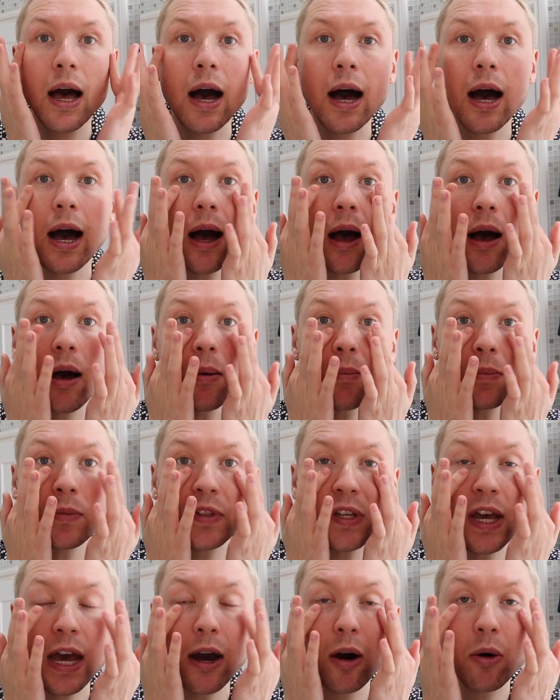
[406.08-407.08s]

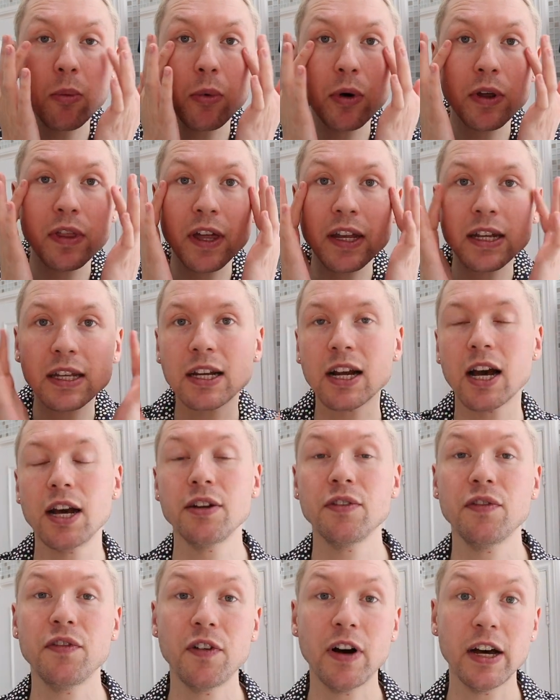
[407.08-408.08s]
to help with any kind
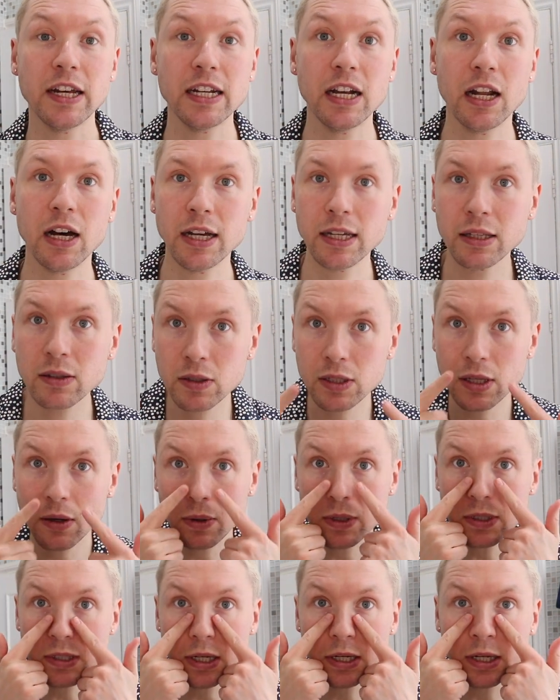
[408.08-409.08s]
of fine lines. So
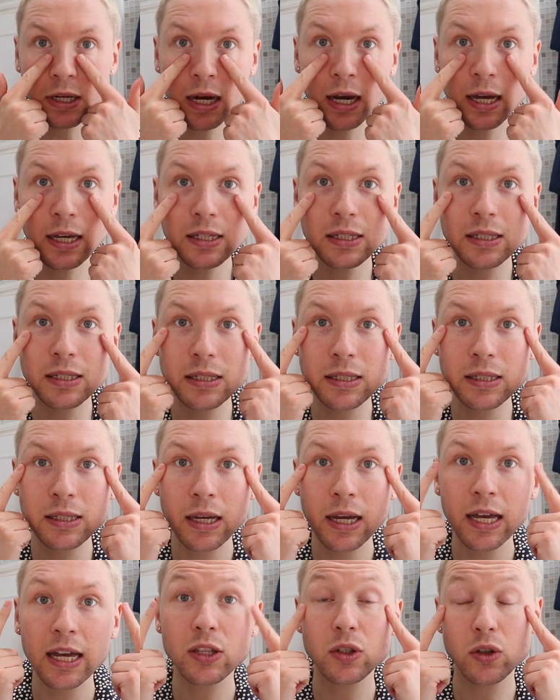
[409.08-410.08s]
it's a nice,
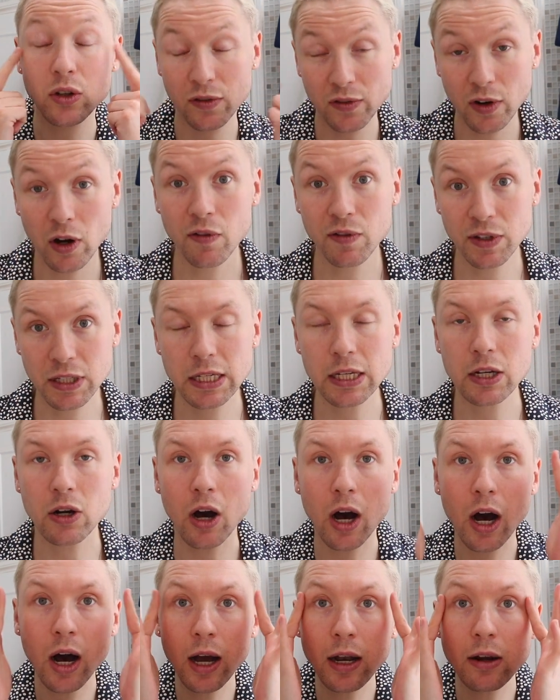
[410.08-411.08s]
it's also obviously
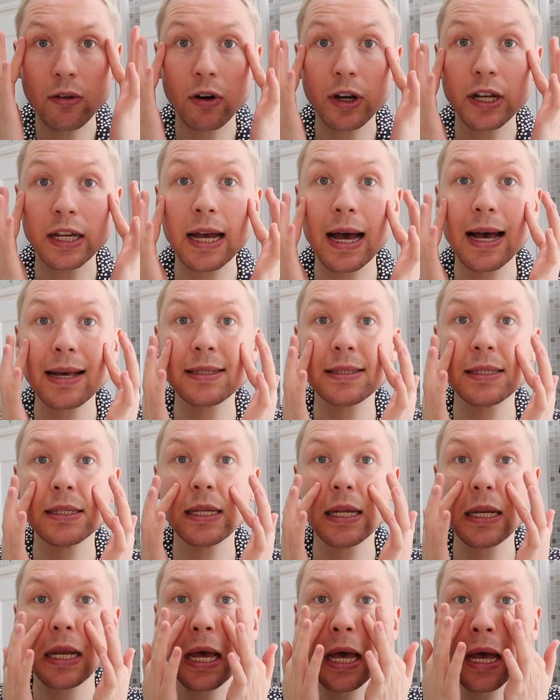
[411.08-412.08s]
got hyaluronic acid
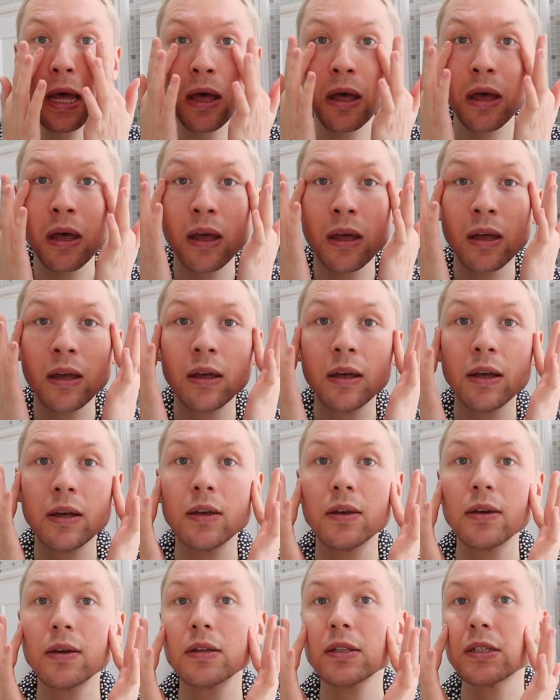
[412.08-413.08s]
in it.
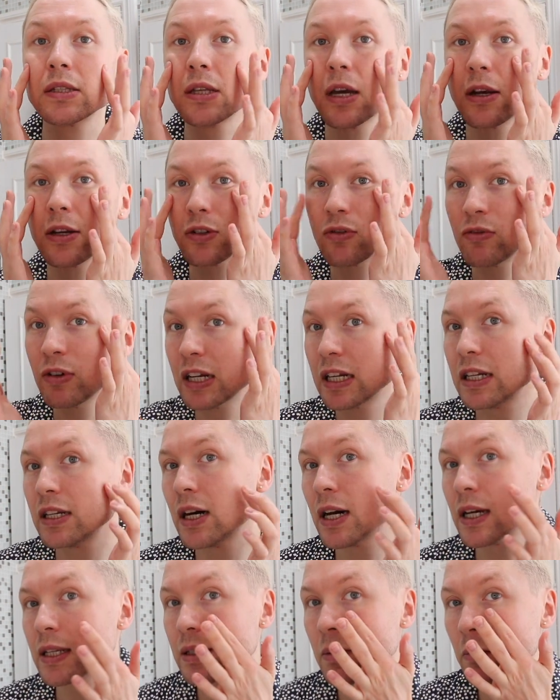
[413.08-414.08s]
So it's really
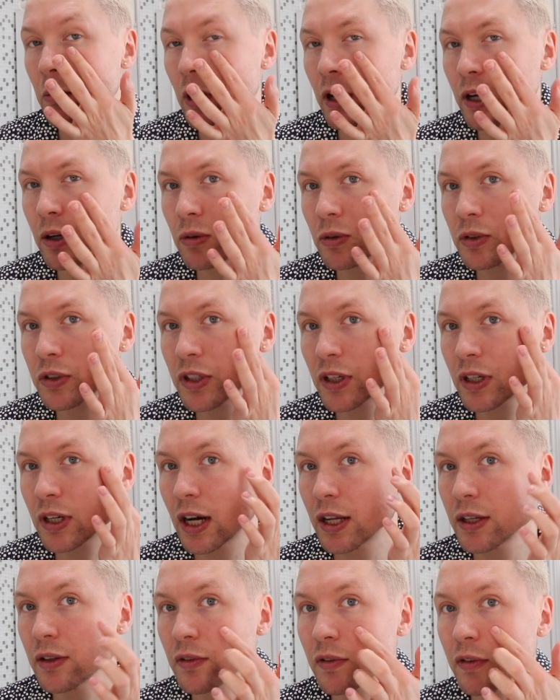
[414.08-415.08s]
nice. And what I also
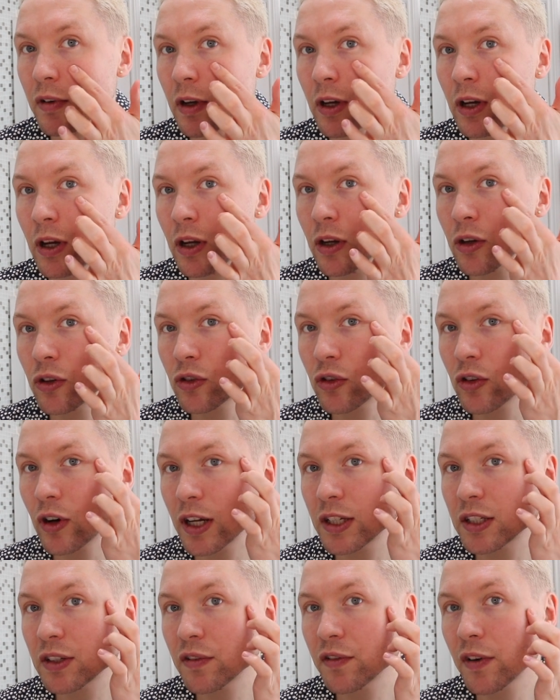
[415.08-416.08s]
kind of
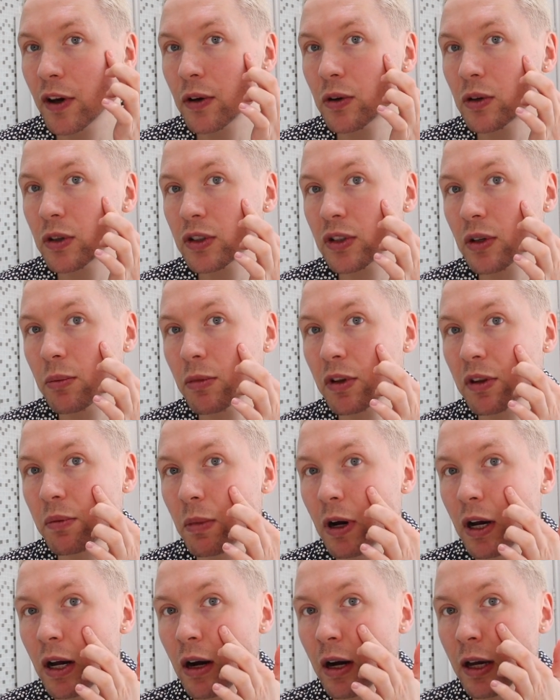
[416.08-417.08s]
try to focus on with
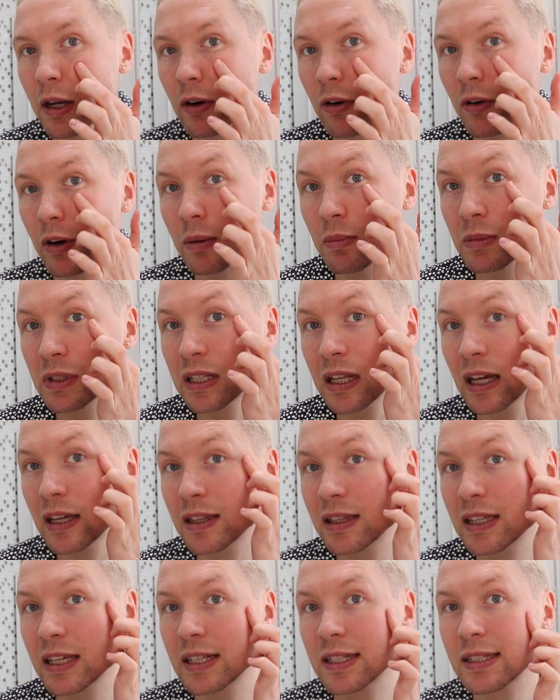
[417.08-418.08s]
my eye cream is
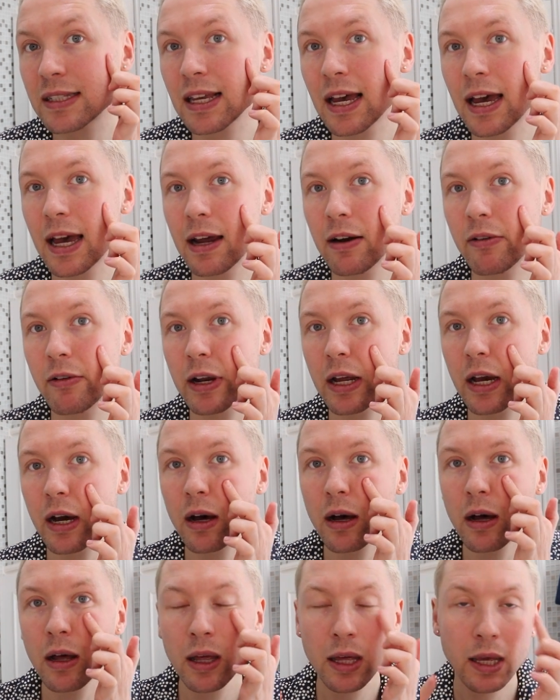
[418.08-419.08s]
like this
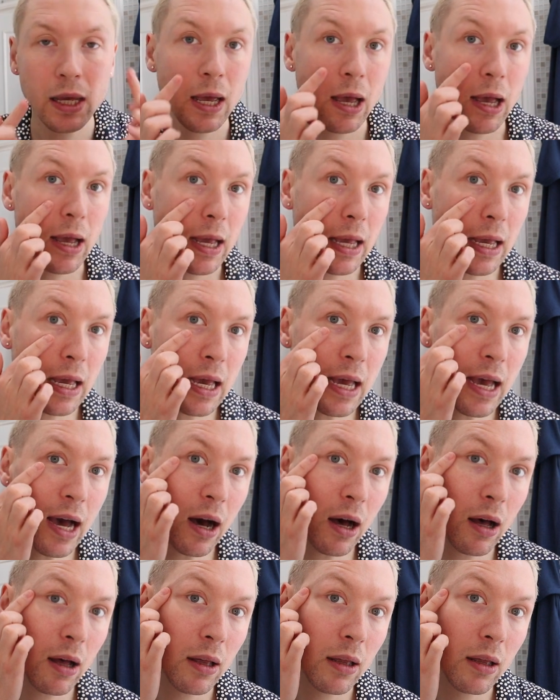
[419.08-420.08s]
area
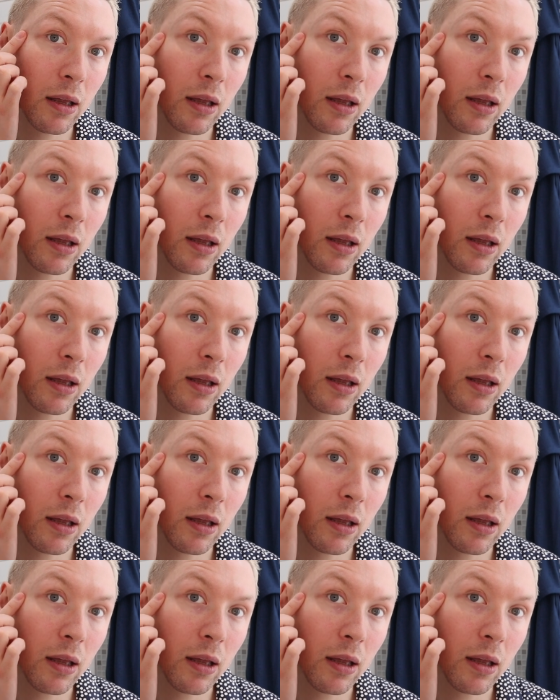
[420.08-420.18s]
here.